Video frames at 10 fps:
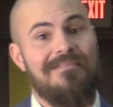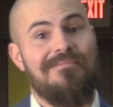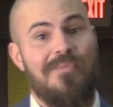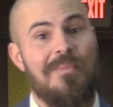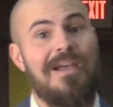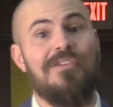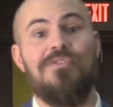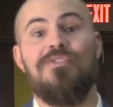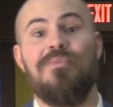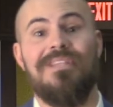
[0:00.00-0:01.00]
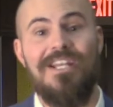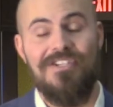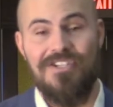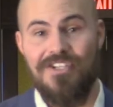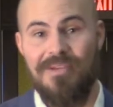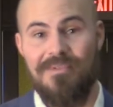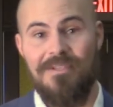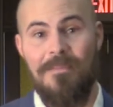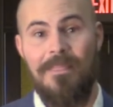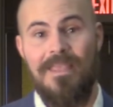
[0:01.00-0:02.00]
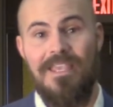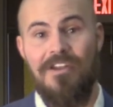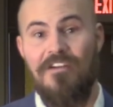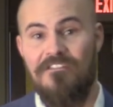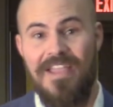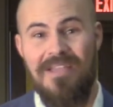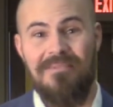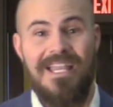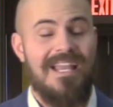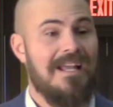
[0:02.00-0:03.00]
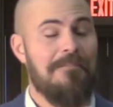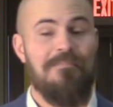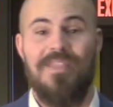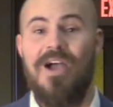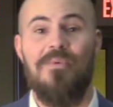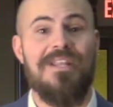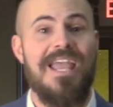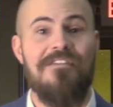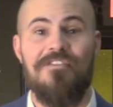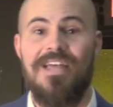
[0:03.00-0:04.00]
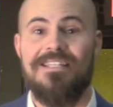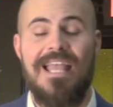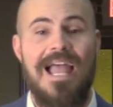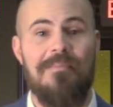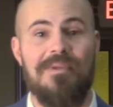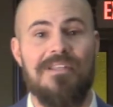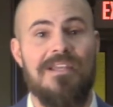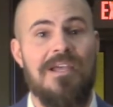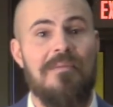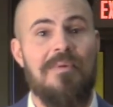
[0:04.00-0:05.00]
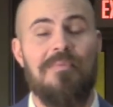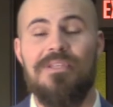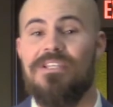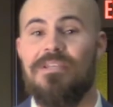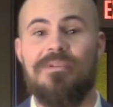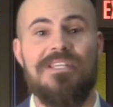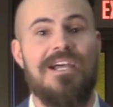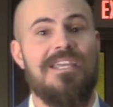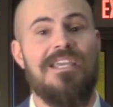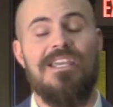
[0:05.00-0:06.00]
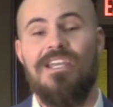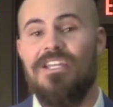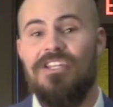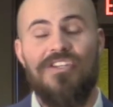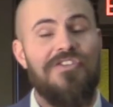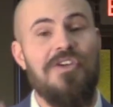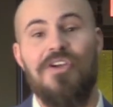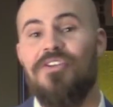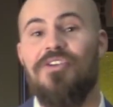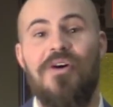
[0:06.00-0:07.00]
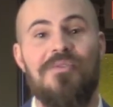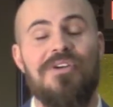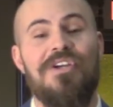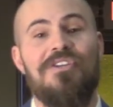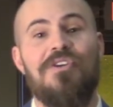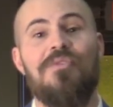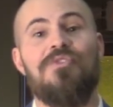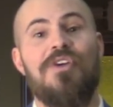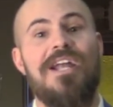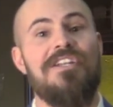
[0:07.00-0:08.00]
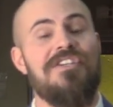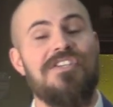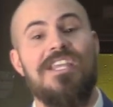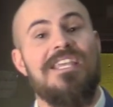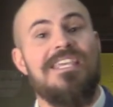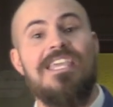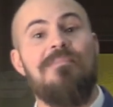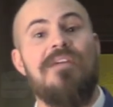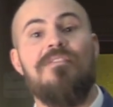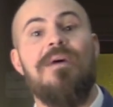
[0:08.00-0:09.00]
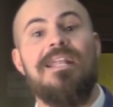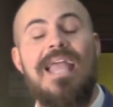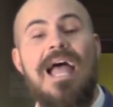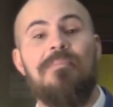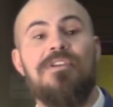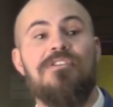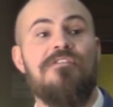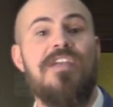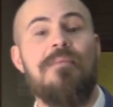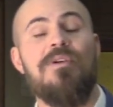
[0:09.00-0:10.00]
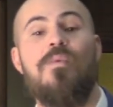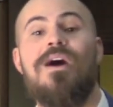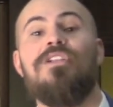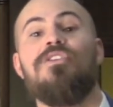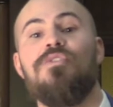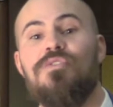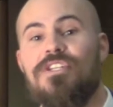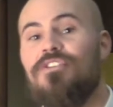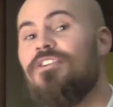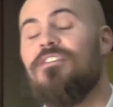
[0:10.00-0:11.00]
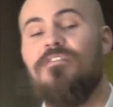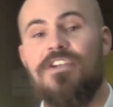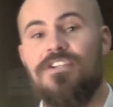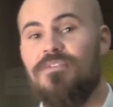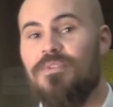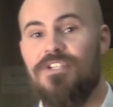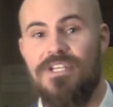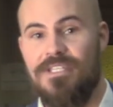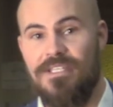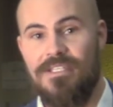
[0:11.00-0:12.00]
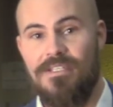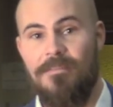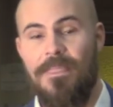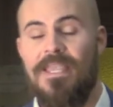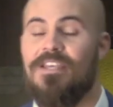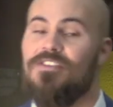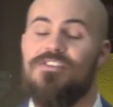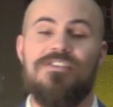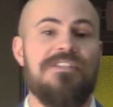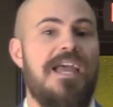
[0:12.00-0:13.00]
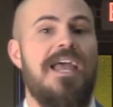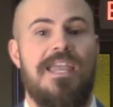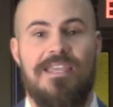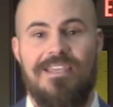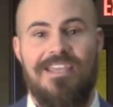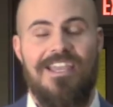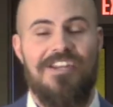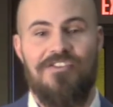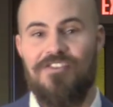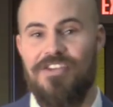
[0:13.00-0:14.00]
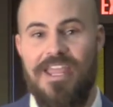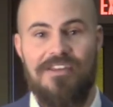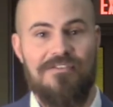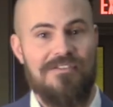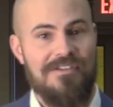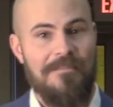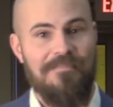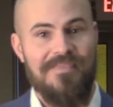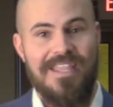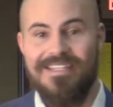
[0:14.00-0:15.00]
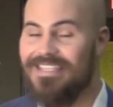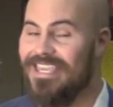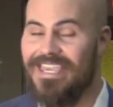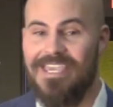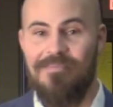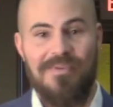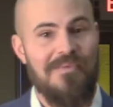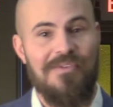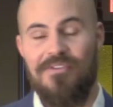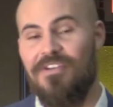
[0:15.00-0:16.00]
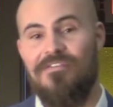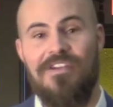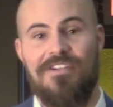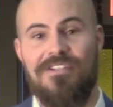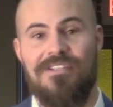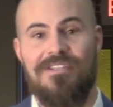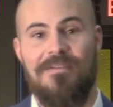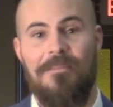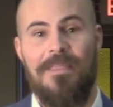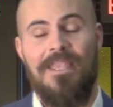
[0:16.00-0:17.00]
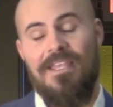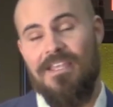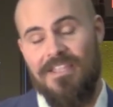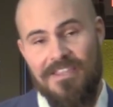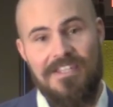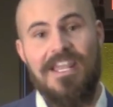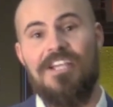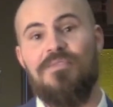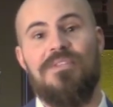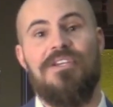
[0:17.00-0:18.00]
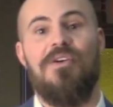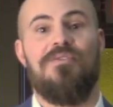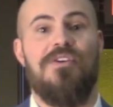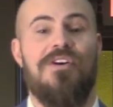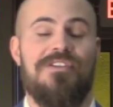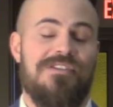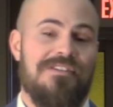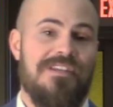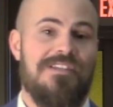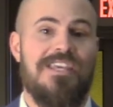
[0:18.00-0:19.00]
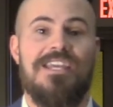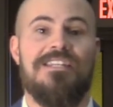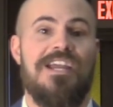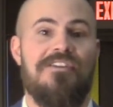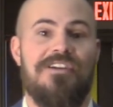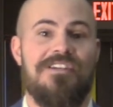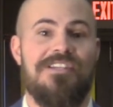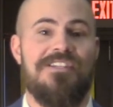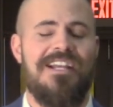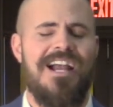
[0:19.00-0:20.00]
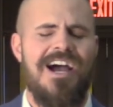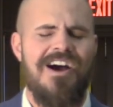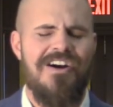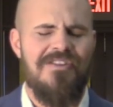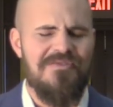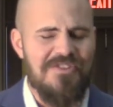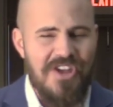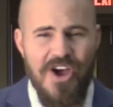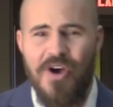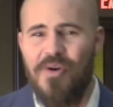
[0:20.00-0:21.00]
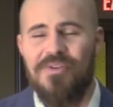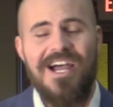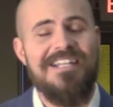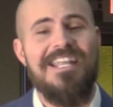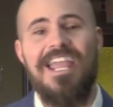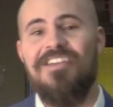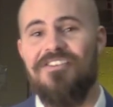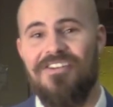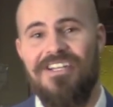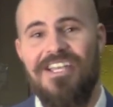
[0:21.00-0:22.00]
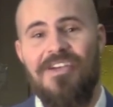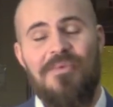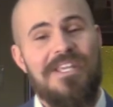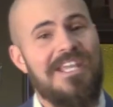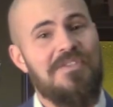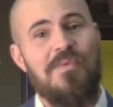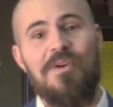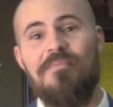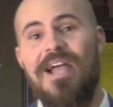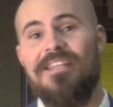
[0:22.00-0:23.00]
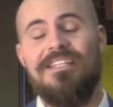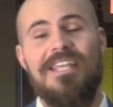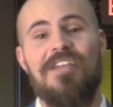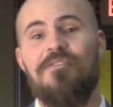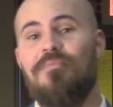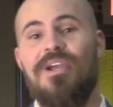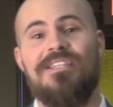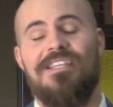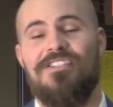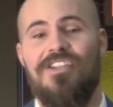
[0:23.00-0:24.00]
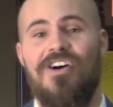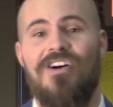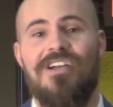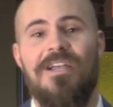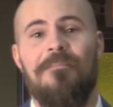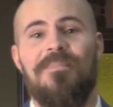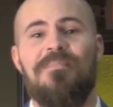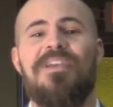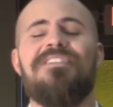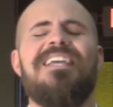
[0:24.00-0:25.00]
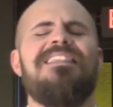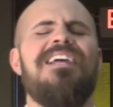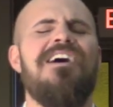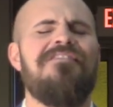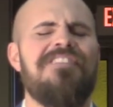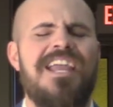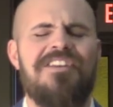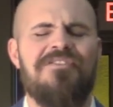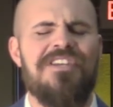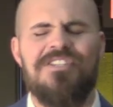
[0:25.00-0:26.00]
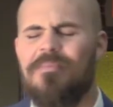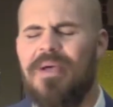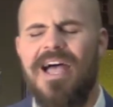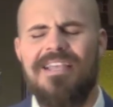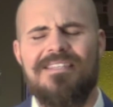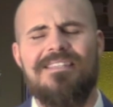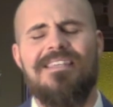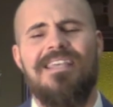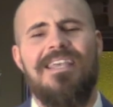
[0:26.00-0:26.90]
lose some relationships in our family. I would hate for that to happen. But please, let me tell you, don't try to just keep everybody happy in your family while losing your conviction with Jesus. Stay in your standards and keep with your convictions. The next one that goes on is King Darius. He's like, oh no, not Daniel. When he gets word back that Daniel breaks this law, because I love Daniel, he's the best,